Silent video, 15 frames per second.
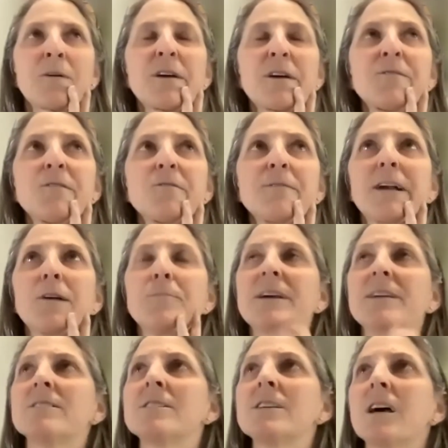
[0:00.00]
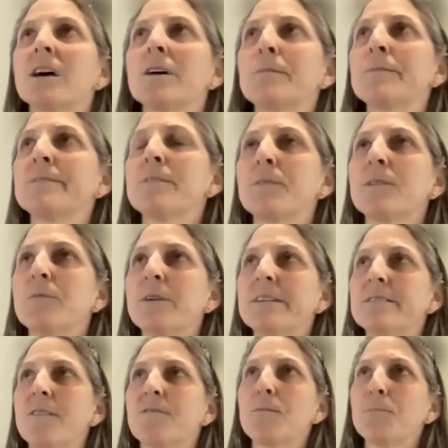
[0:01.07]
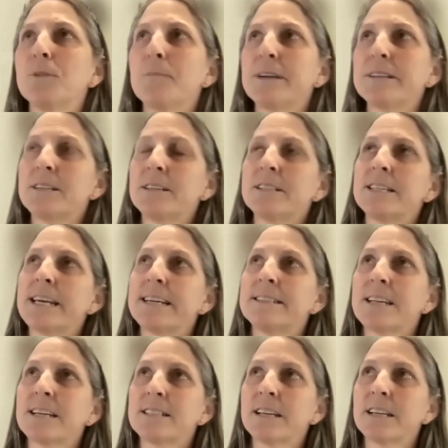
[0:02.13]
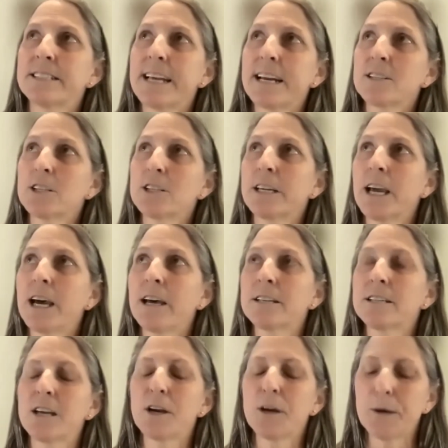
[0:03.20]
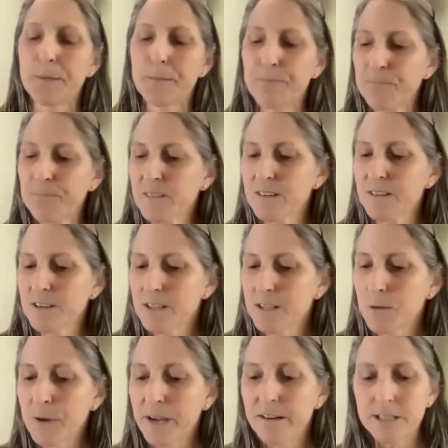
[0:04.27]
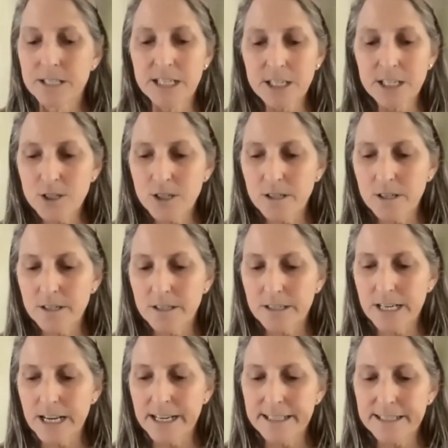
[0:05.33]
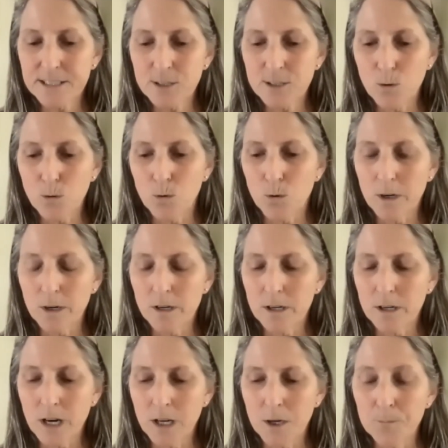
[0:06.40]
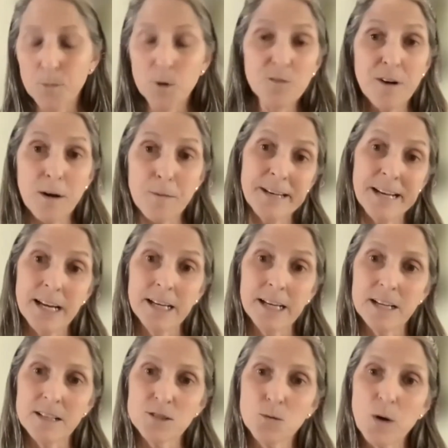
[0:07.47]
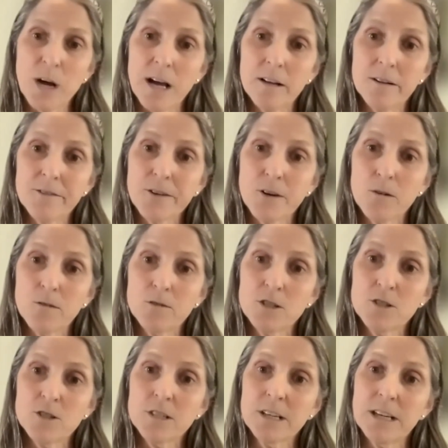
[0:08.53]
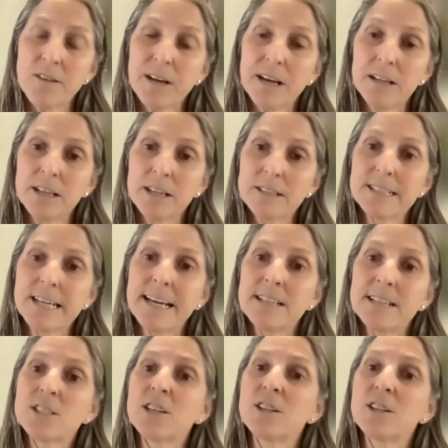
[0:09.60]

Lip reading: I would also recommend some of the ways I've implemented taste testing is actually at the parent teacher nights or move up night as well. So just giving a little taste